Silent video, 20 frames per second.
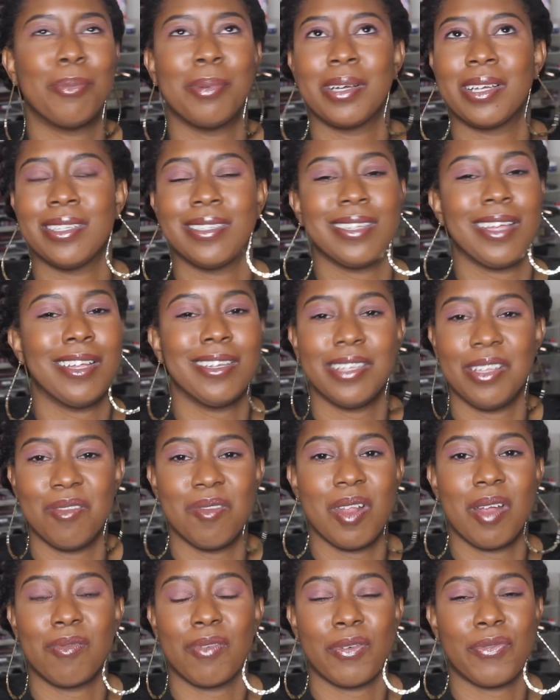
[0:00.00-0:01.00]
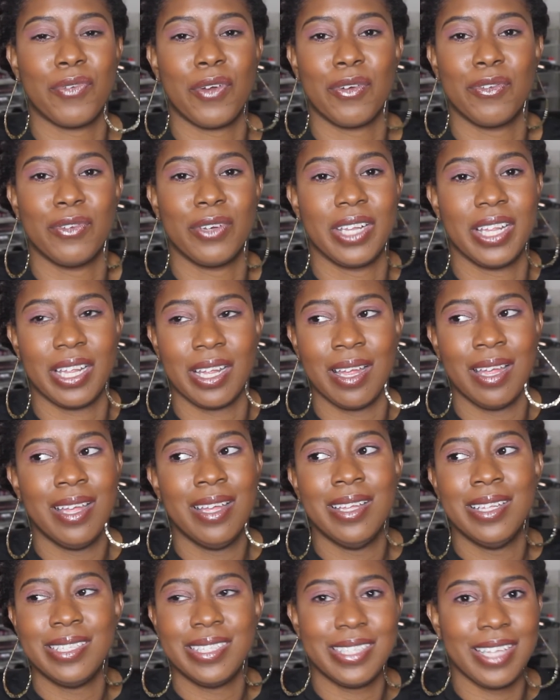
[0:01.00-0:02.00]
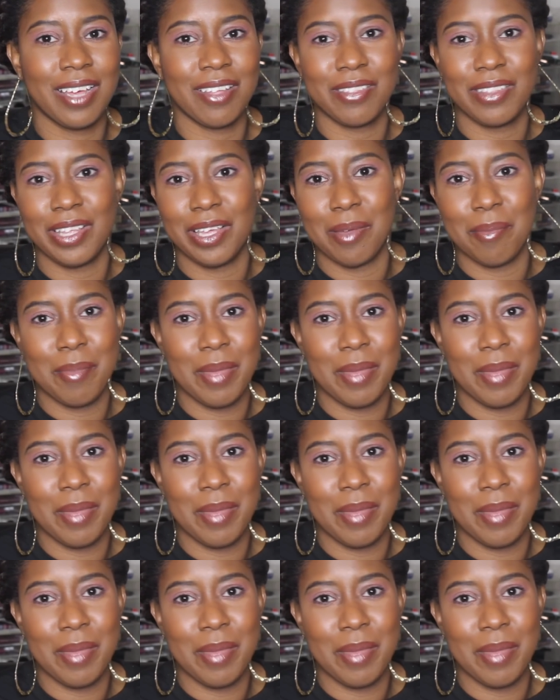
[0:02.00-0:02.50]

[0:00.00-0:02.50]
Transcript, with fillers: because I'll leave that referral link down there.